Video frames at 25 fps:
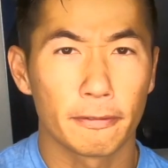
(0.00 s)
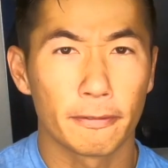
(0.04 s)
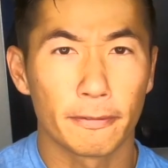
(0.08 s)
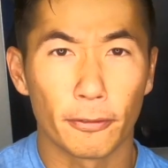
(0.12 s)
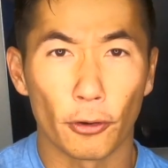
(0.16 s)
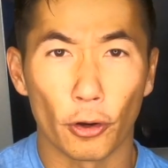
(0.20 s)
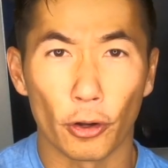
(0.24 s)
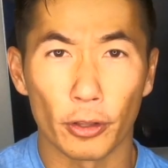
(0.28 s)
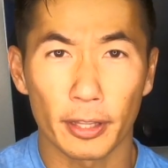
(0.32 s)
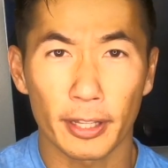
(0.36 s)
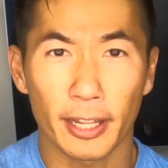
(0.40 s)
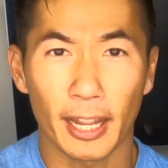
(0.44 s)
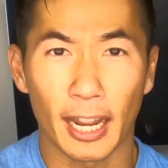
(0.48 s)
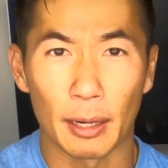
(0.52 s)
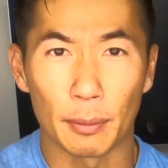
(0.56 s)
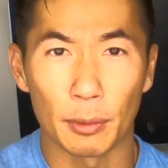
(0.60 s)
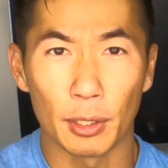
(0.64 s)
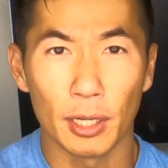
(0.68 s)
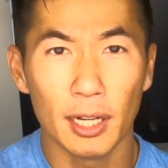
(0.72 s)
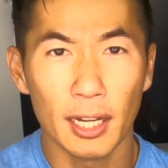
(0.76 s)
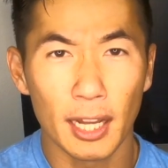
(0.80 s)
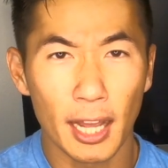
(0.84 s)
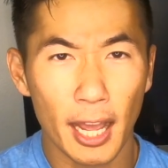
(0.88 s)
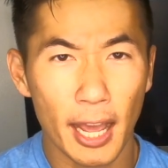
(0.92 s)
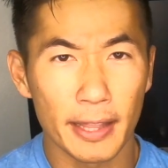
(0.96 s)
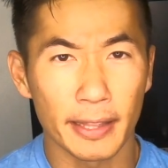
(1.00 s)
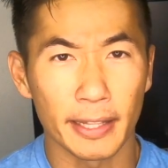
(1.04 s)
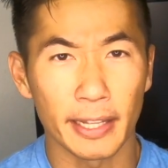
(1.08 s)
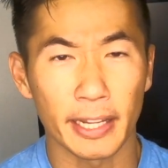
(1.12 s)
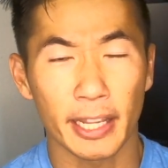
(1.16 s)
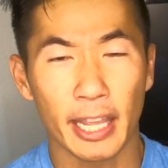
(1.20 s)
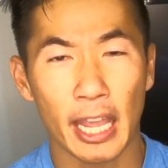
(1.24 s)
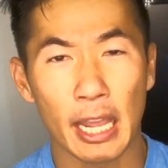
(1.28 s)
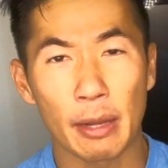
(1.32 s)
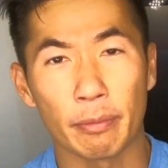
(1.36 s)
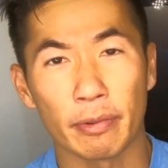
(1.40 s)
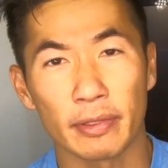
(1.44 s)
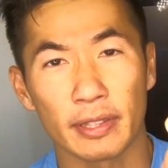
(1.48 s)
for the camera, and then it
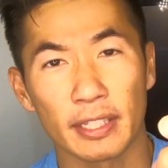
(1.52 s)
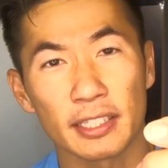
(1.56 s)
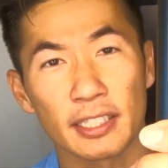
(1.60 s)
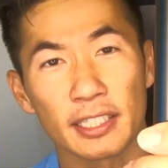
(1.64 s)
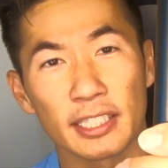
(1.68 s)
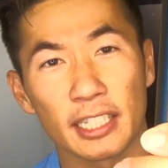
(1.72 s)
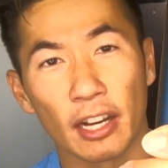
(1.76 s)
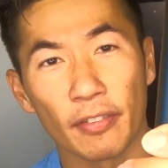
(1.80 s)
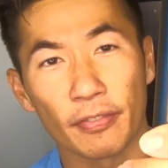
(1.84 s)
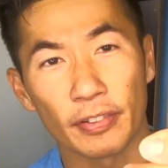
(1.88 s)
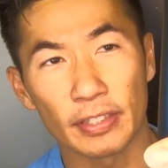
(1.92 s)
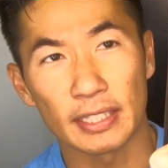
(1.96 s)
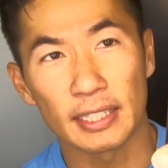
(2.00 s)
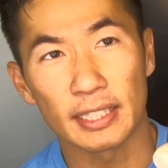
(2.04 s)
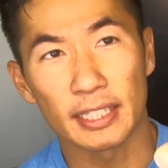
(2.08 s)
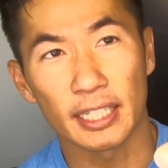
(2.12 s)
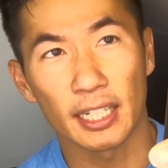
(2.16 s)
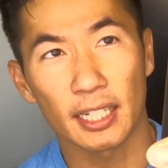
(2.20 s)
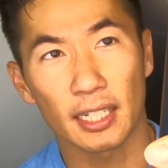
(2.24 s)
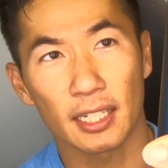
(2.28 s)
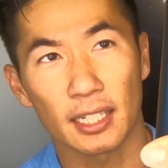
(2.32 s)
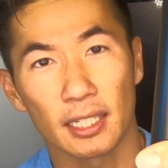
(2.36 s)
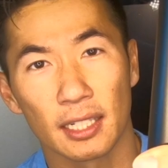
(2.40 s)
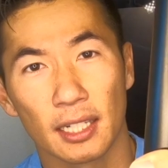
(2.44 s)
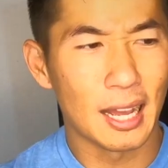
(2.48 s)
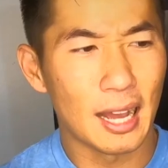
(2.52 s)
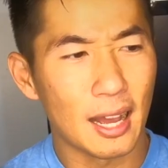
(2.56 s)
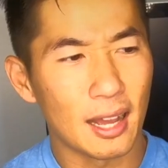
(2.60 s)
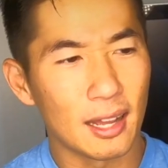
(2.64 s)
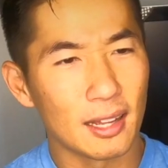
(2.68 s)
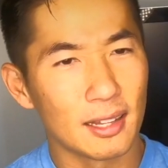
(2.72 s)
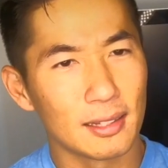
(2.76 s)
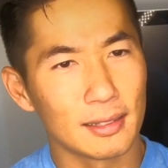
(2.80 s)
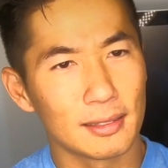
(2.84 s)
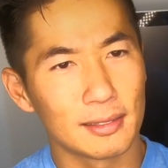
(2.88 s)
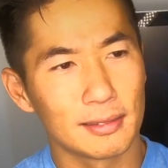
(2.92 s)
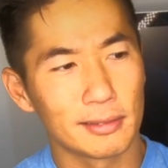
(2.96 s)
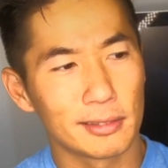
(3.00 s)
came with this selfie stick.
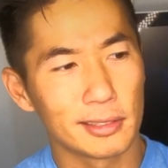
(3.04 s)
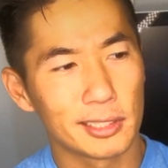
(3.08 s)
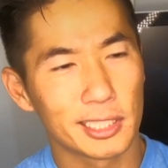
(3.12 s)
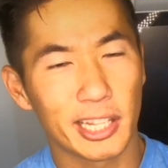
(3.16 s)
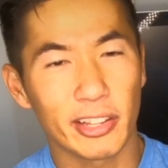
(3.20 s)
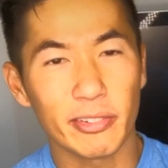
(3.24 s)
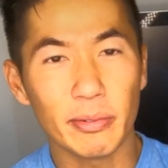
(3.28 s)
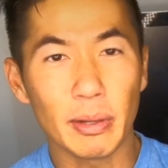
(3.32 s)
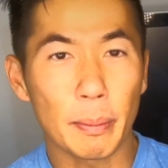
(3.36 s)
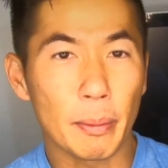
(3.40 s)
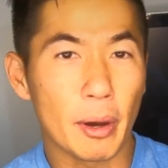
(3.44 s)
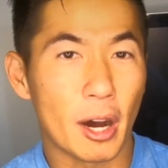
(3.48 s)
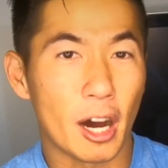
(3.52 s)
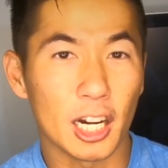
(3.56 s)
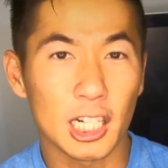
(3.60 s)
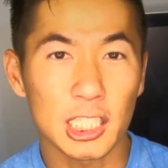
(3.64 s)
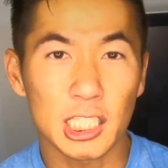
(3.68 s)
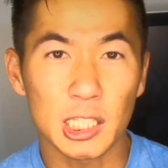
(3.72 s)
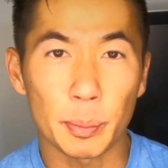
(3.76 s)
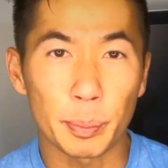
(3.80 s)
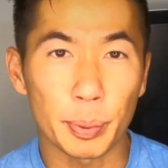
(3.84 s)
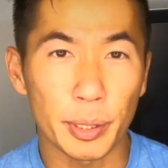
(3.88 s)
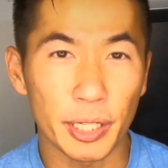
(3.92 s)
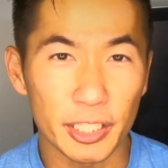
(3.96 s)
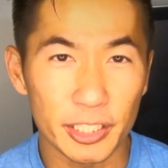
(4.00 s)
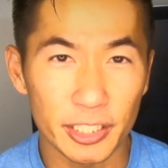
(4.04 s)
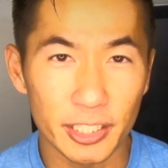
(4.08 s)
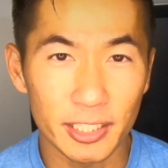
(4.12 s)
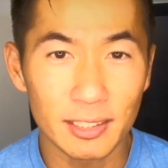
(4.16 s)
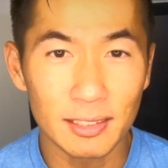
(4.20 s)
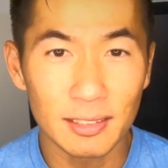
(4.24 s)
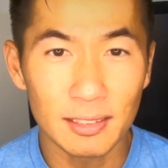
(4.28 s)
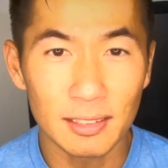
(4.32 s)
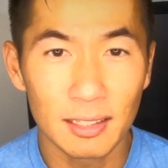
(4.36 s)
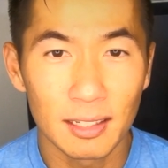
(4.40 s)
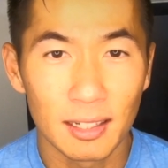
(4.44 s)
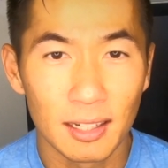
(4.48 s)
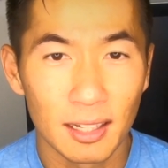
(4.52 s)
To give an honest opinion,
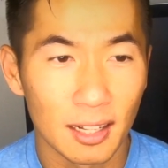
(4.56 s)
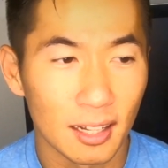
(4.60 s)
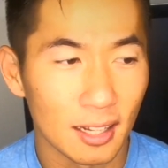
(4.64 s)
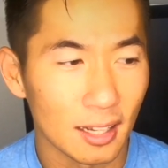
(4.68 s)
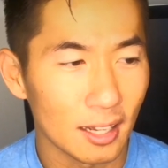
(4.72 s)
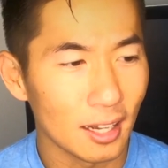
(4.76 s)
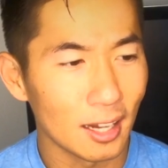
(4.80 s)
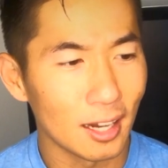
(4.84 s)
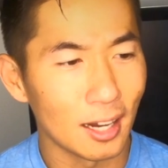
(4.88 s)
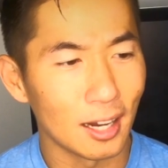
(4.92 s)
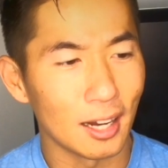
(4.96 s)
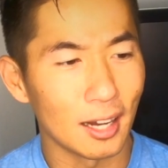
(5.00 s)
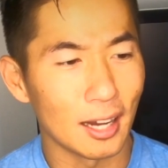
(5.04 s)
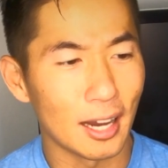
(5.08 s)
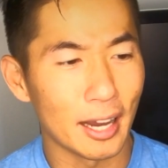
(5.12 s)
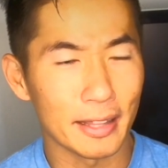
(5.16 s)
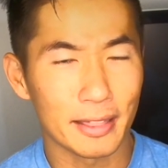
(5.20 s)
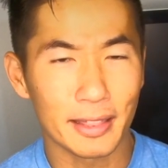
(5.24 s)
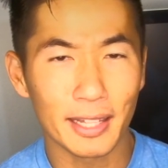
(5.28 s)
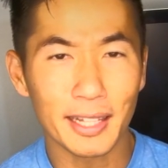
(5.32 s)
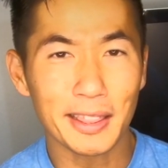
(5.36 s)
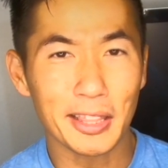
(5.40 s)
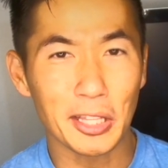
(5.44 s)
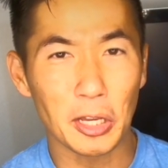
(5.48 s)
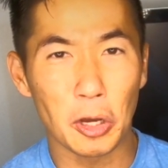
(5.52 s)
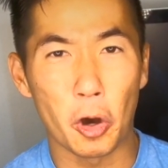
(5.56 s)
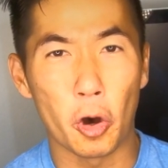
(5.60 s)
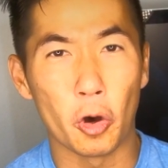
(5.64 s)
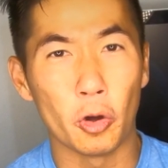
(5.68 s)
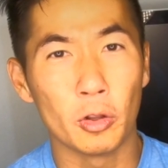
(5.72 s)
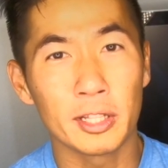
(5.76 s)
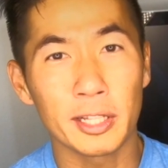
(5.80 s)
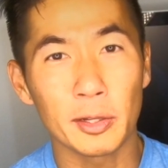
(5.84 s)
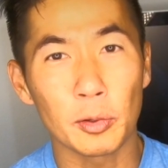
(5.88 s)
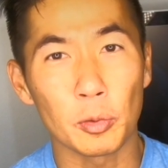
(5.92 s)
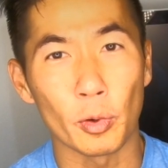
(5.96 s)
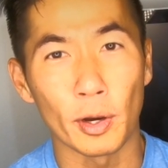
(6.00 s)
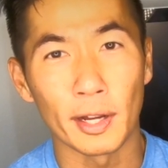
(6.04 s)
I think the
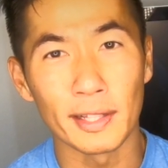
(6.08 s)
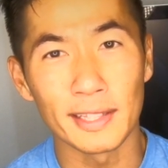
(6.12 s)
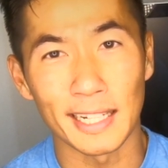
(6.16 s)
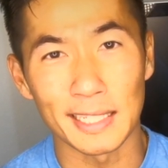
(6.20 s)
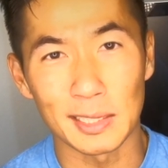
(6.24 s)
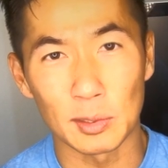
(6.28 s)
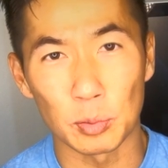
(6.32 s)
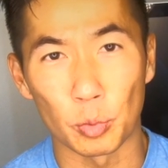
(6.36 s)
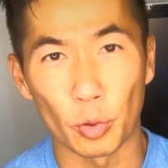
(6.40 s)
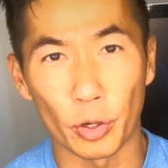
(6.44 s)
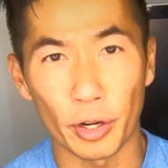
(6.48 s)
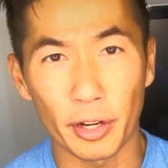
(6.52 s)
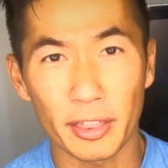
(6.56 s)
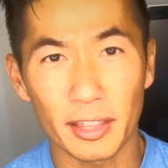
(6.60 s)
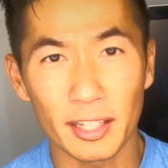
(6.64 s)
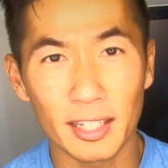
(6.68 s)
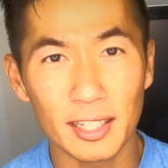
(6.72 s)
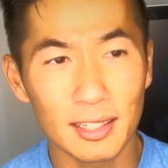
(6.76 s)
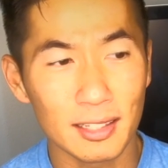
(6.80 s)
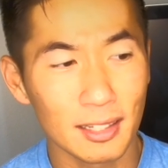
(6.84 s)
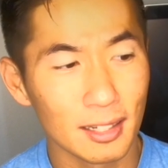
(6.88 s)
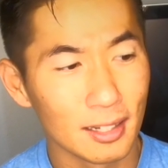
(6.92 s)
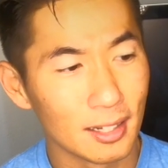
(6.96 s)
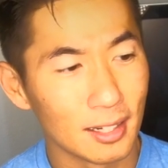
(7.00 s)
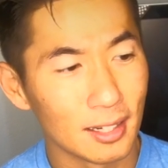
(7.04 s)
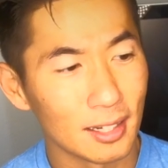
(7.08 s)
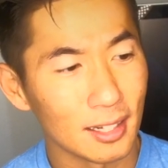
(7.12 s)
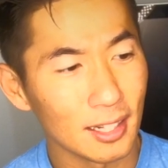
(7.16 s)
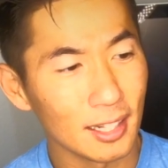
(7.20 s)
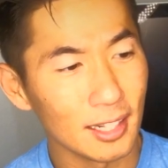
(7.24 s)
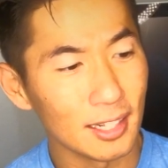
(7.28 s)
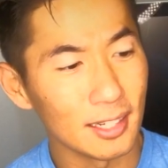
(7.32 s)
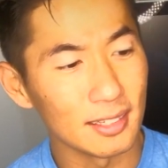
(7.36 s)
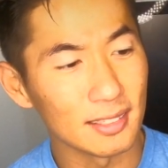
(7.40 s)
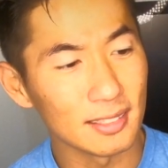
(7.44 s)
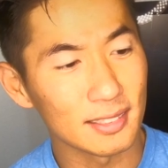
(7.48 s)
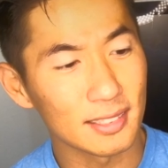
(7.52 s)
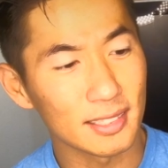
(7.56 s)
only one that's worth it
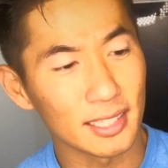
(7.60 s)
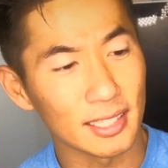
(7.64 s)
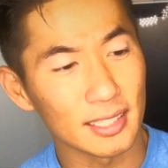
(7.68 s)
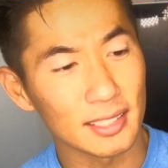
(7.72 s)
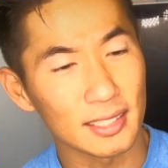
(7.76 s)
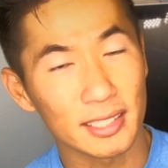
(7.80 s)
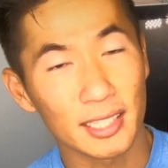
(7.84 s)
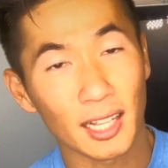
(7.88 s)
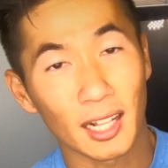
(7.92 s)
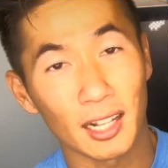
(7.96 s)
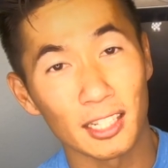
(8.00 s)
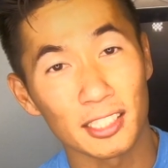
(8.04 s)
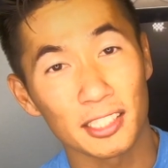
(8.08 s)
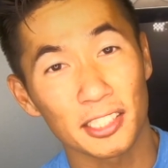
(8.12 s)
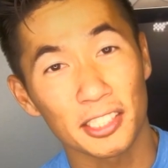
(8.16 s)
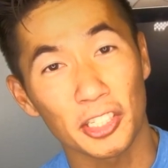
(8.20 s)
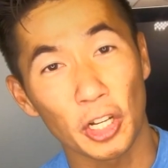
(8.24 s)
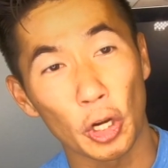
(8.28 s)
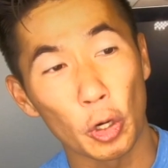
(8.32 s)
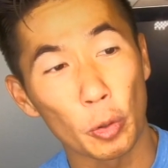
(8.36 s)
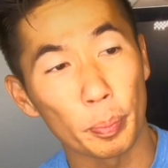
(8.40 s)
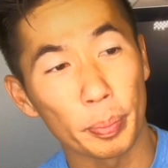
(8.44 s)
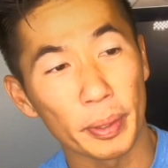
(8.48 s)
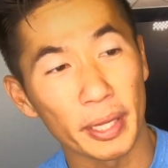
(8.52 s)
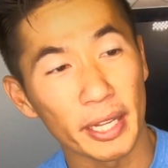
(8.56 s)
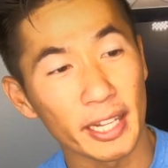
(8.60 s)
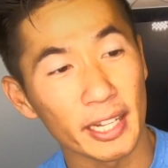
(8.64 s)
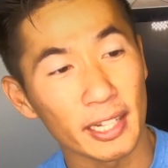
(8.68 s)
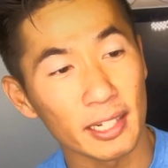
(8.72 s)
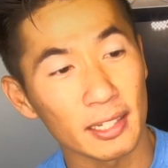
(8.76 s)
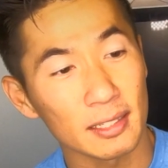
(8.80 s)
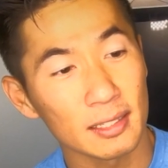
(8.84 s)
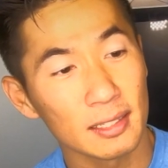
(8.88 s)
is this telescoping